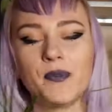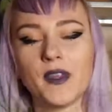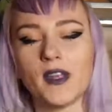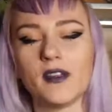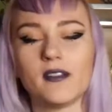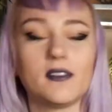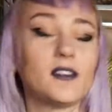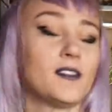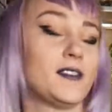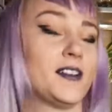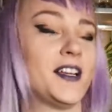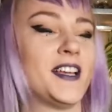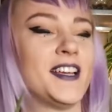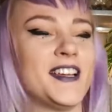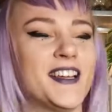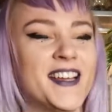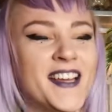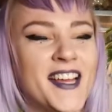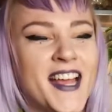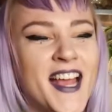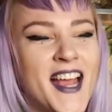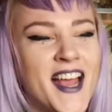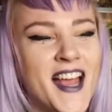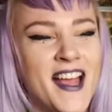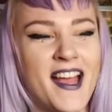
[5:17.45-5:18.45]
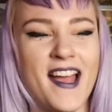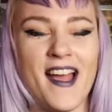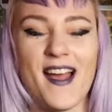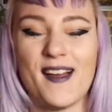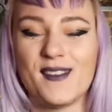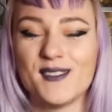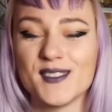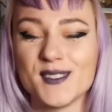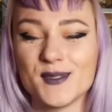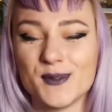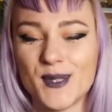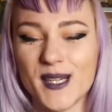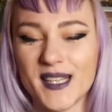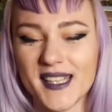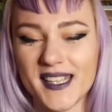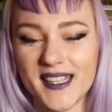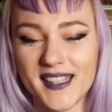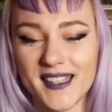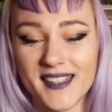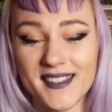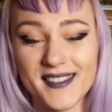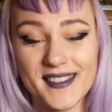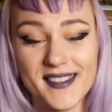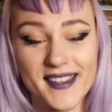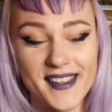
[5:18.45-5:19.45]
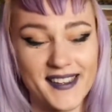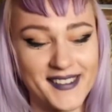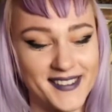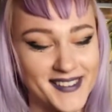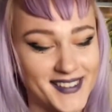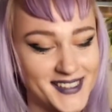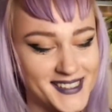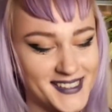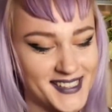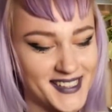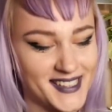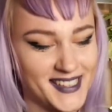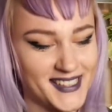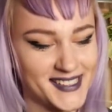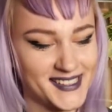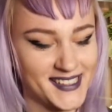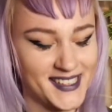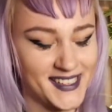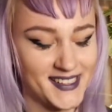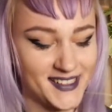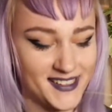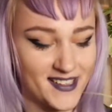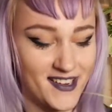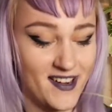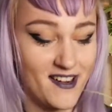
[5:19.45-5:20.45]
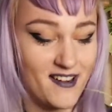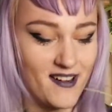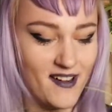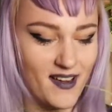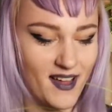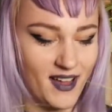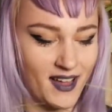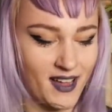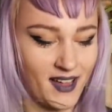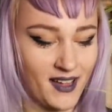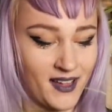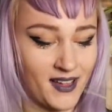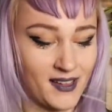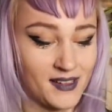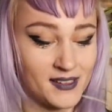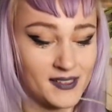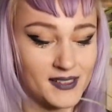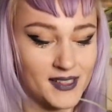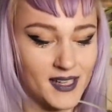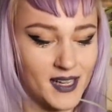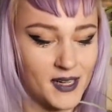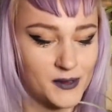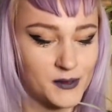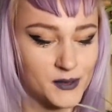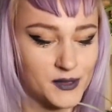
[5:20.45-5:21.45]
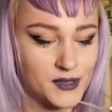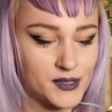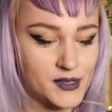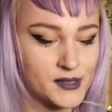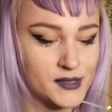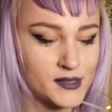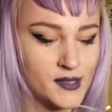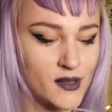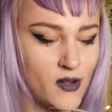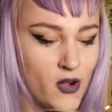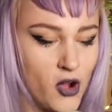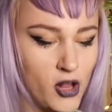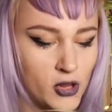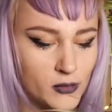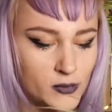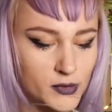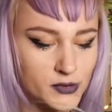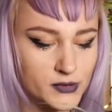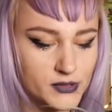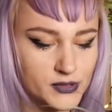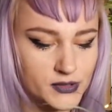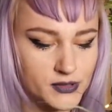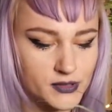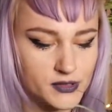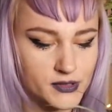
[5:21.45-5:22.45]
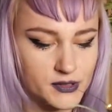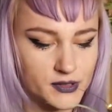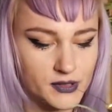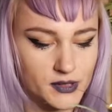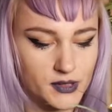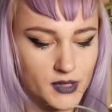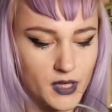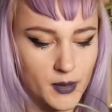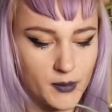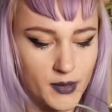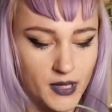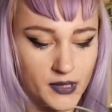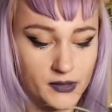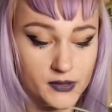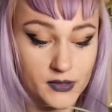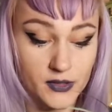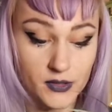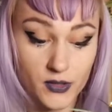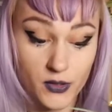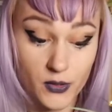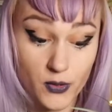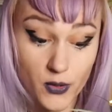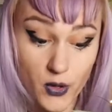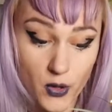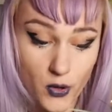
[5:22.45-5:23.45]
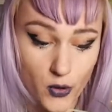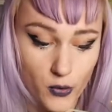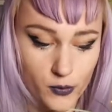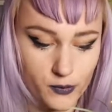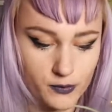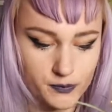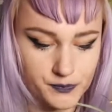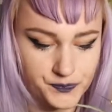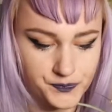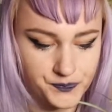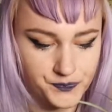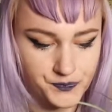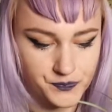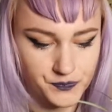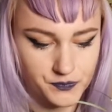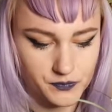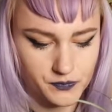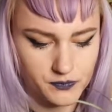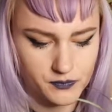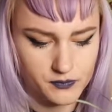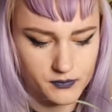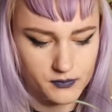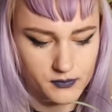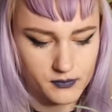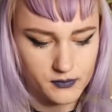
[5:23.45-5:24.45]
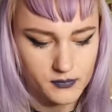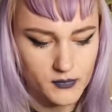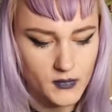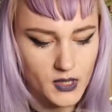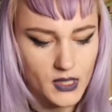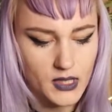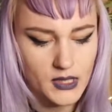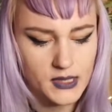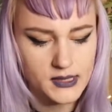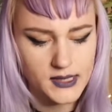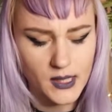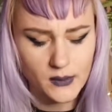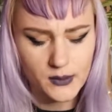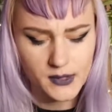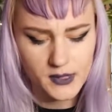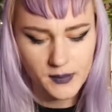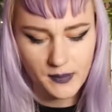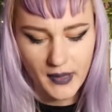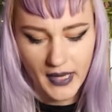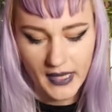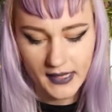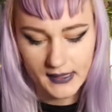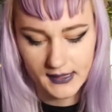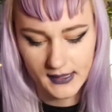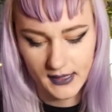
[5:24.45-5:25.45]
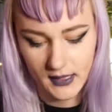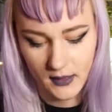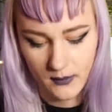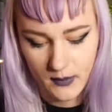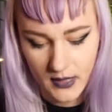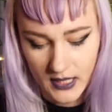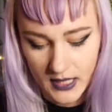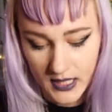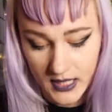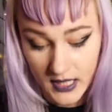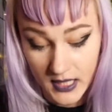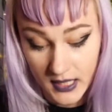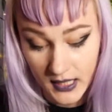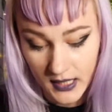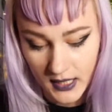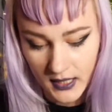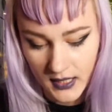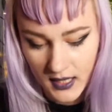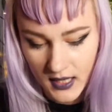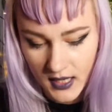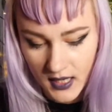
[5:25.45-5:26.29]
No, I was walking in the city center and I was almost about to go home as I was passing by